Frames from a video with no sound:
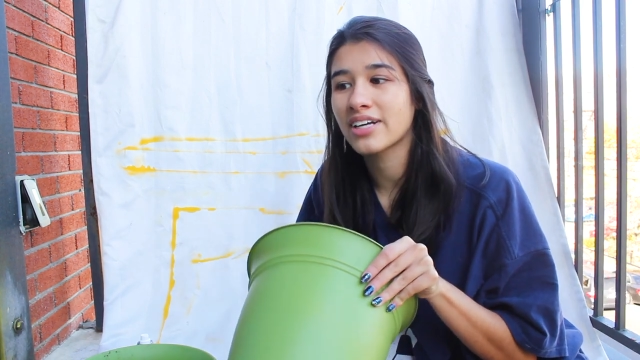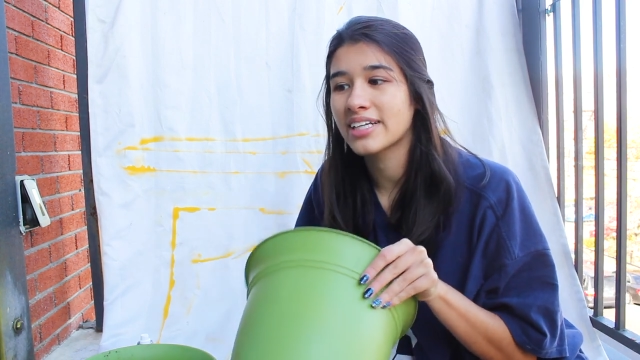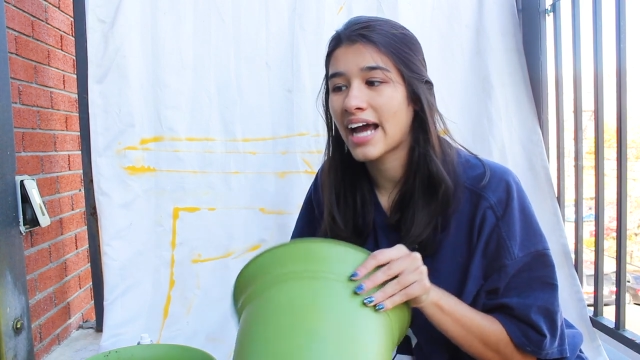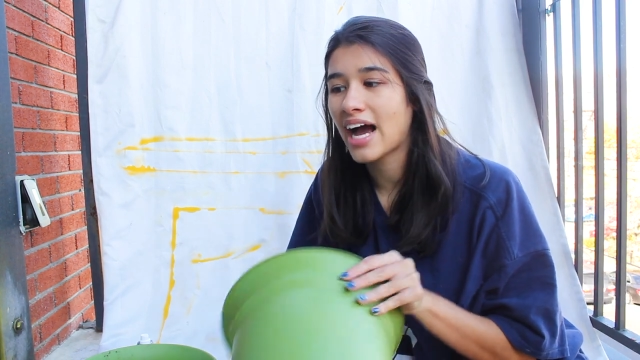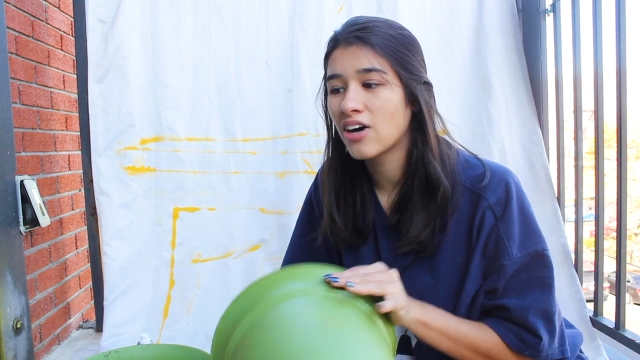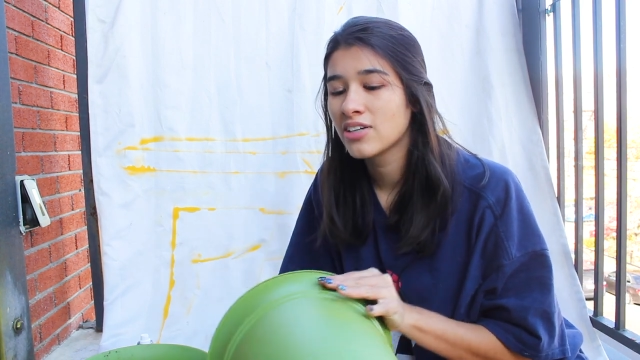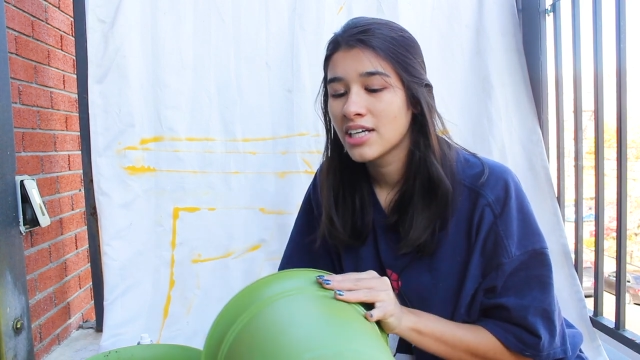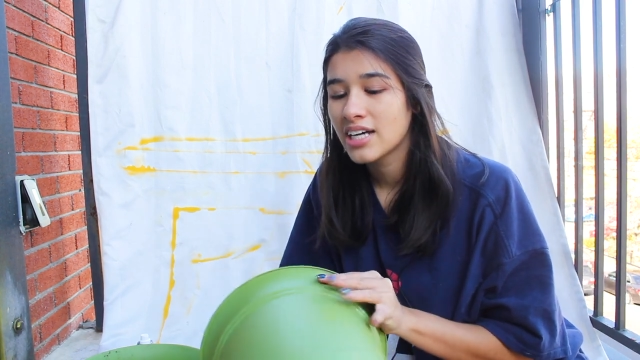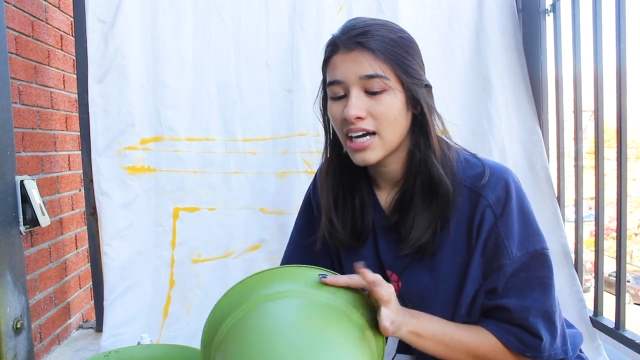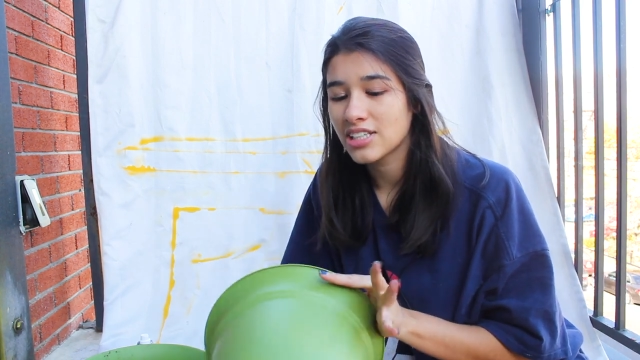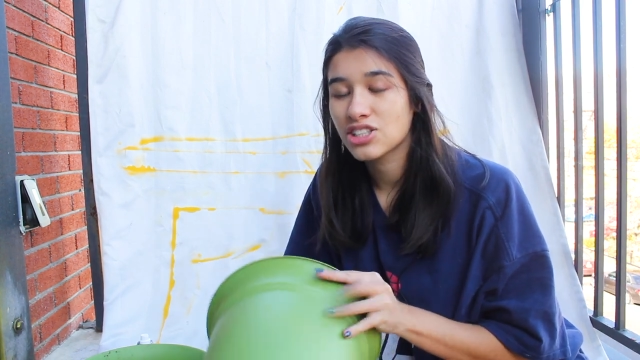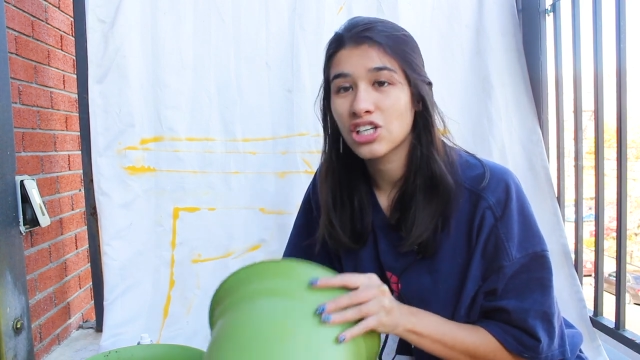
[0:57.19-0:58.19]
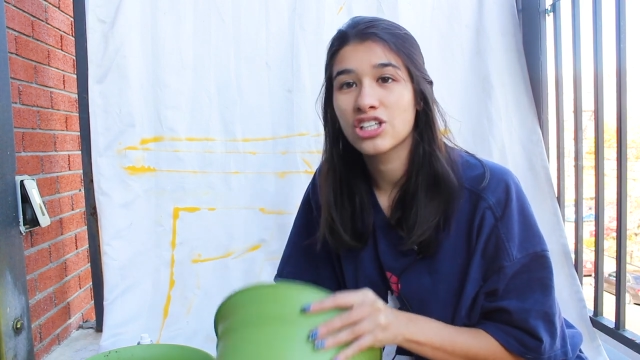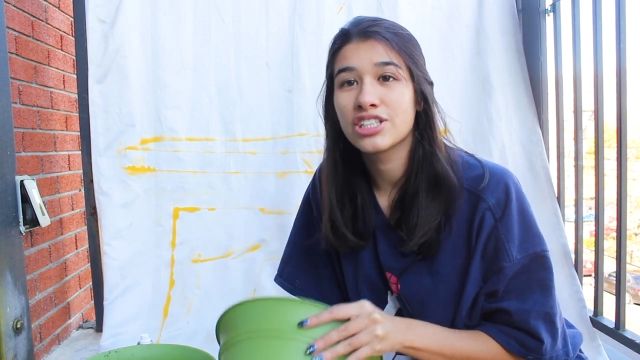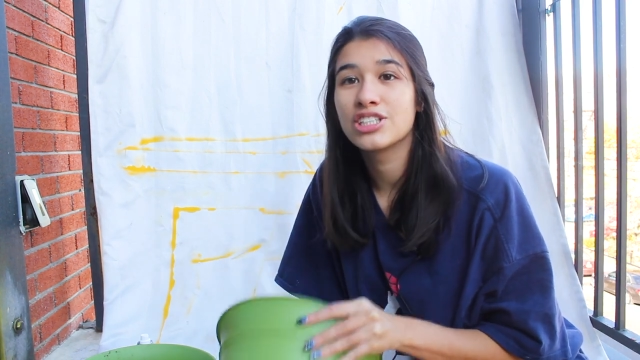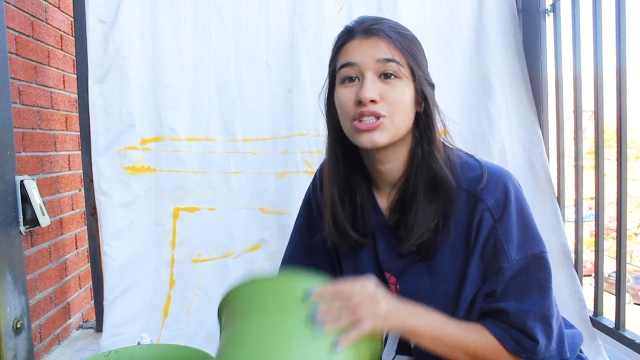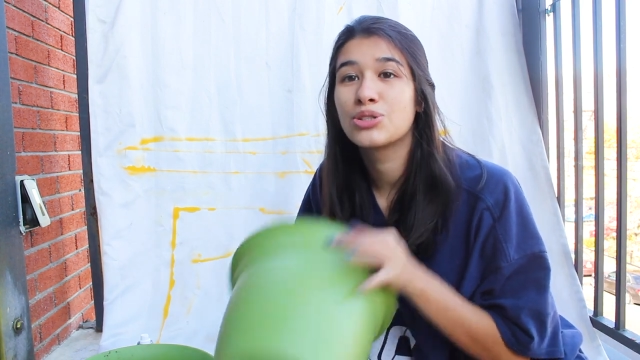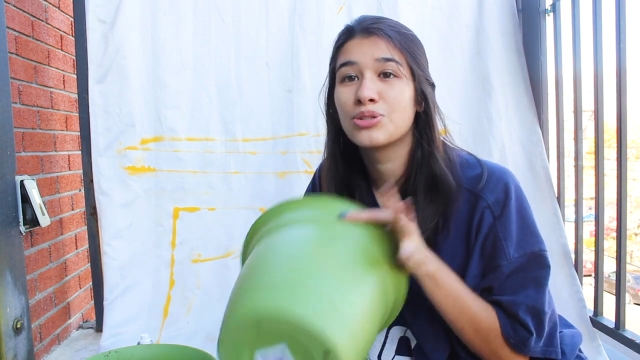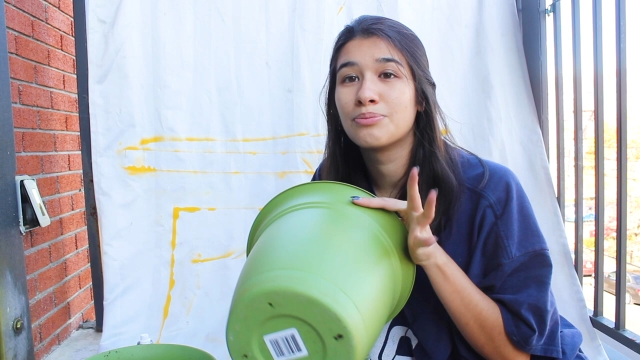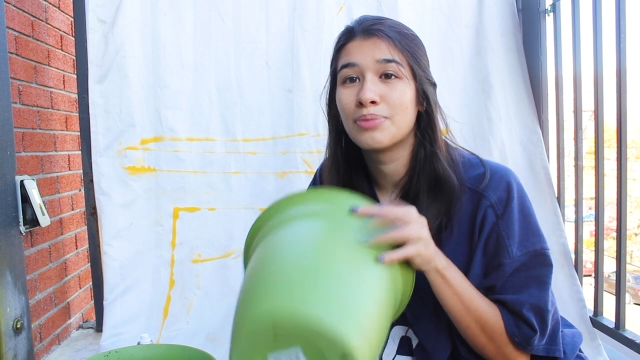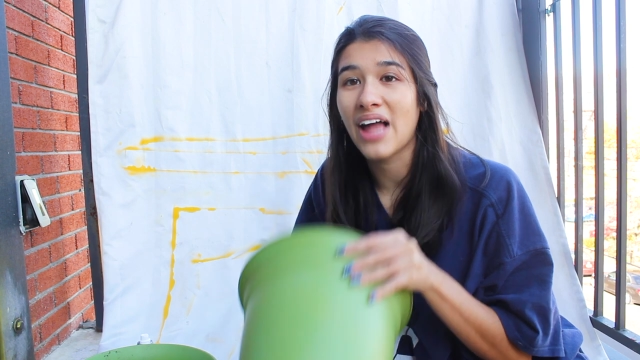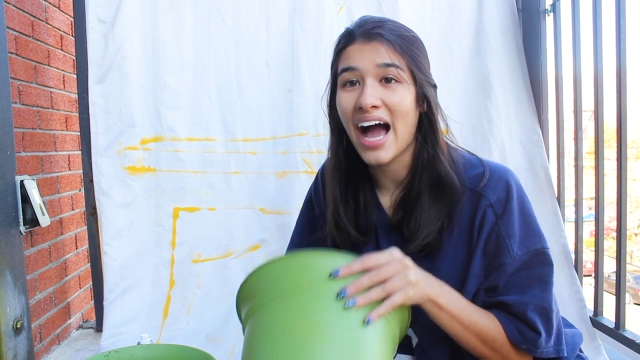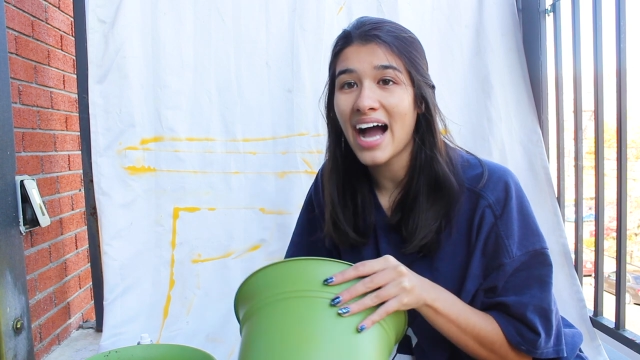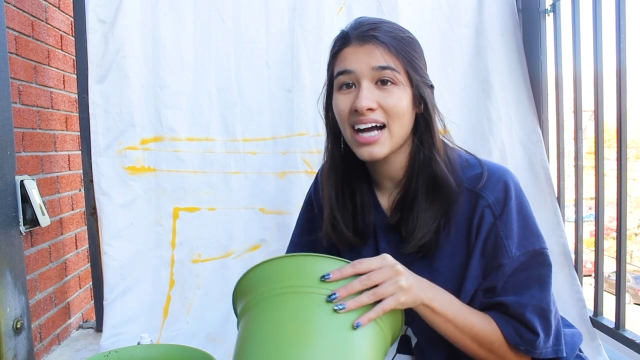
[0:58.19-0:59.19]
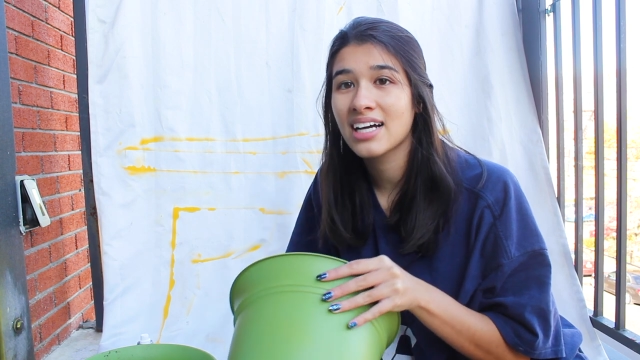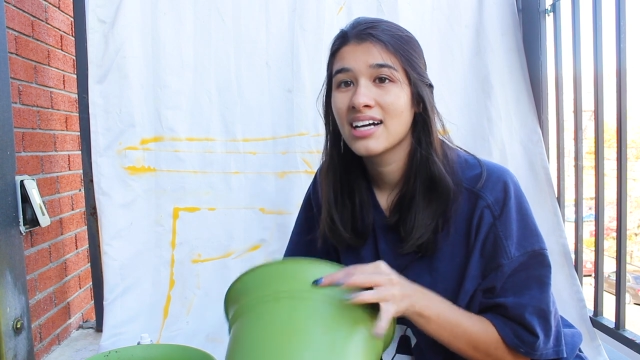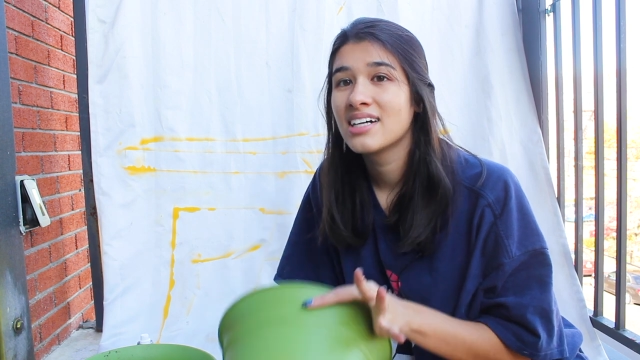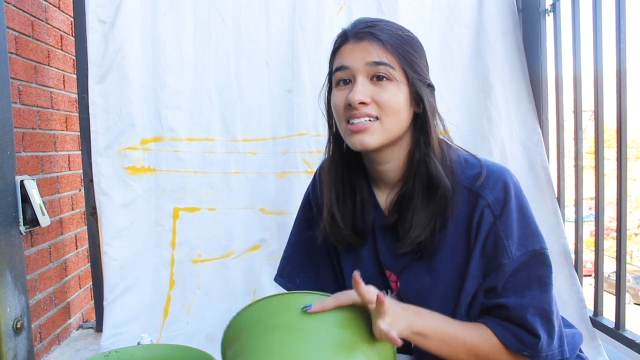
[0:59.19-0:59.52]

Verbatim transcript: right now has turned into black,